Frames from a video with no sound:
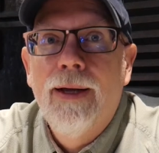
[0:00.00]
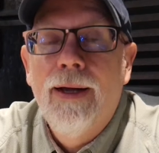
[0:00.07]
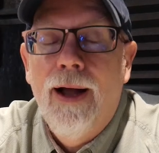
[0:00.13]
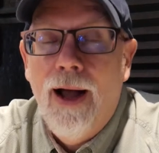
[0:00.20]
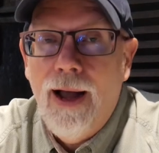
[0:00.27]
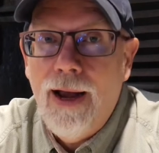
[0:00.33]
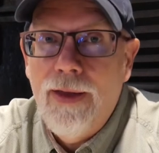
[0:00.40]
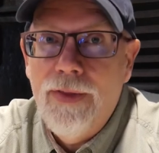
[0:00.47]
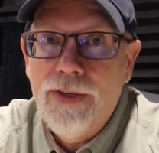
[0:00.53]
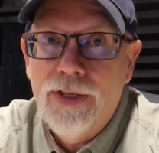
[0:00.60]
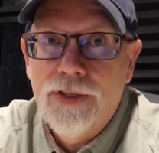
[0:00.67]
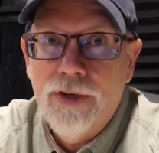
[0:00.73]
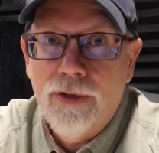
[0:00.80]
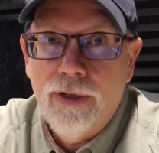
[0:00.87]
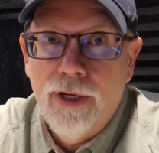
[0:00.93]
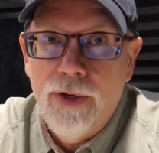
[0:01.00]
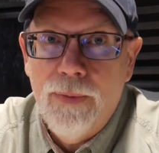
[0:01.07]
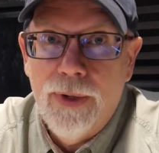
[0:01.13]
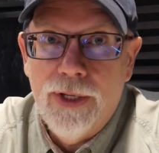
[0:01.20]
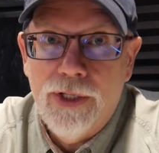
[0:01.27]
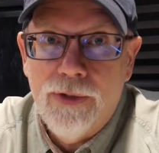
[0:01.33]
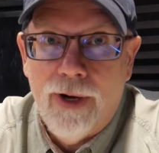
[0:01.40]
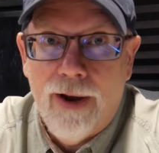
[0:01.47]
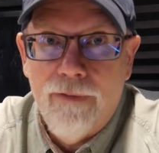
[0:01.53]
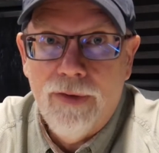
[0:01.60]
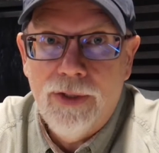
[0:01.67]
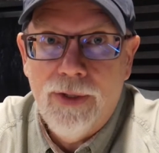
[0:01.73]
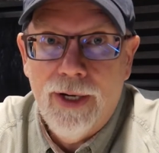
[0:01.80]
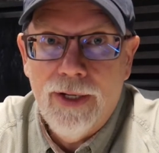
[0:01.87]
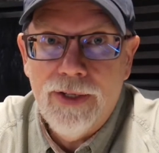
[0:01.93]
Hi, this is Erling with Travel
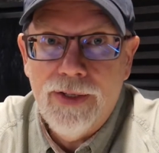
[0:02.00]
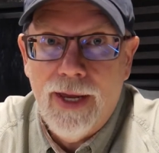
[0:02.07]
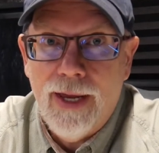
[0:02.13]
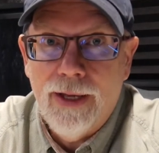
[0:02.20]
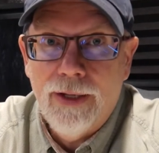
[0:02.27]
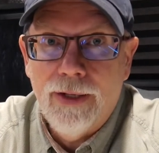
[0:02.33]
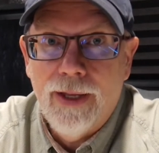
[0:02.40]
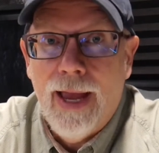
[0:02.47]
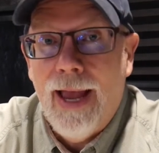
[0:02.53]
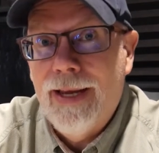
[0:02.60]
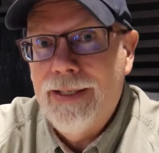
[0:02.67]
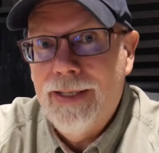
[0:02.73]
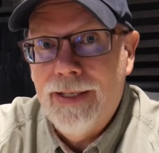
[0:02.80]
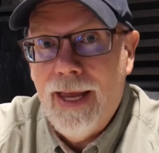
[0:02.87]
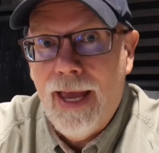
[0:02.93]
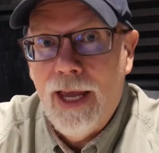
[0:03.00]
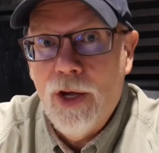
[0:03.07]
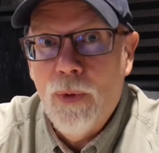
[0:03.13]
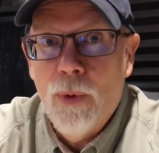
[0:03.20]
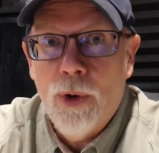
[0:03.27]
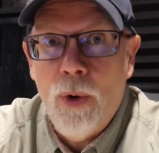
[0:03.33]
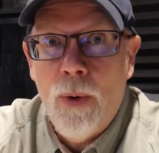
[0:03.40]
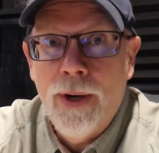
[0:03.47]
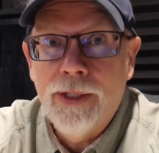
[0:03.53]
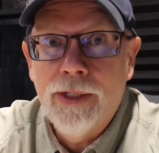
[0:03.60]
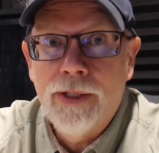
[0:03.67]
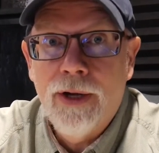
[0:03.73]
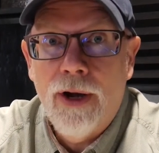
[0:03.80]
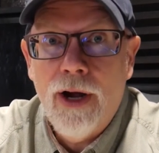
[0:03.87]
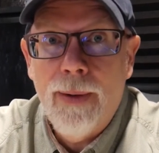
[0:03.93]
Trail Sail, and today we're going to
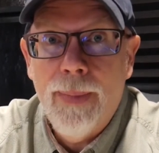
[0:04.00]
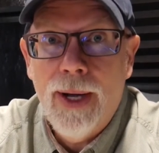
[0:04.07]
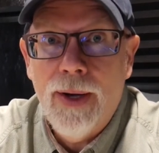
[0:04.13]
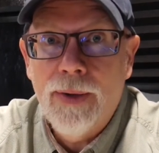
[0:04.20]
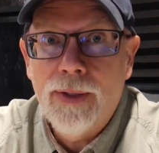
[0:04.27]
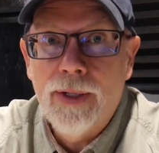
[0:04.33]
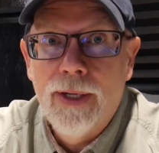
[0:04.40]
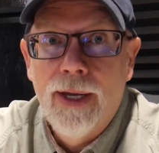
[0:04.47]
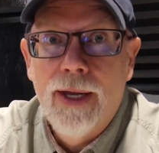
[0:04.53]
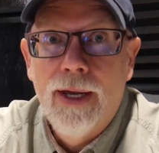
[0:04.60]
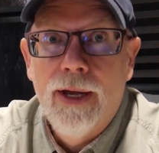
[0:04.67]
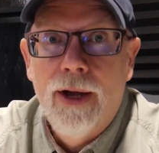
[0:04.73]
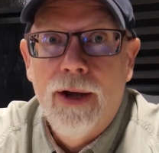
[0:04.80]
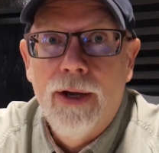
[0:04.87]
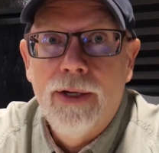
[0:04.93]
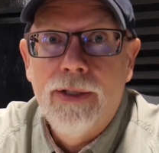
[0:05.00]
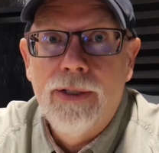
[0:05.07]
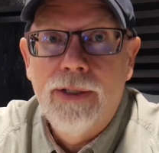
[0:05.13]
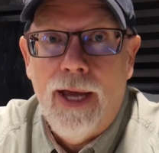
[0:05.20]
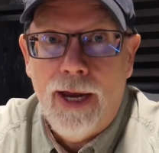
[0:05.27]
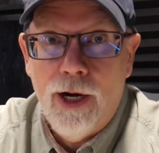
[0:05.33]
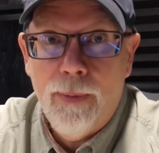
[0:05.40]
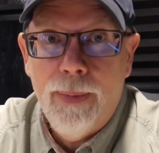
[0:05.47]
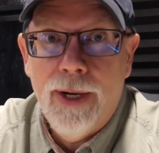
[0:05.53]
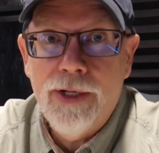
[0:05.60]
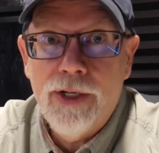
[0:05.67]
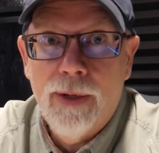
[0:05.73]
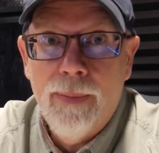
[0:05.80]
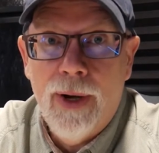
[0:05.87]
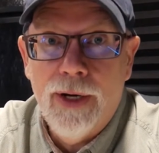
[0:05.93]
talk about tire
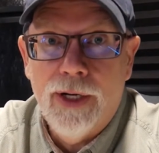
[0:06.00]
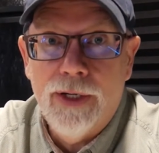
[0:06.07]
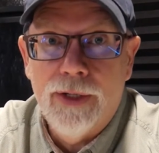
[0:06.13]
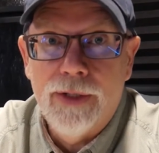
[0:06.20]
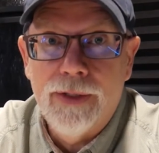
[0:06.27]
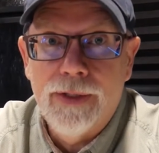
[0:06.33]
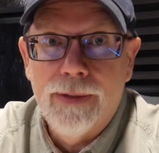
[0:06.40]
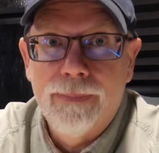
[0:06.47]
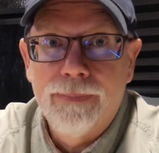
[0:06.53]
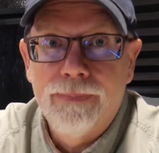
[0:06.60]
pressure monitors.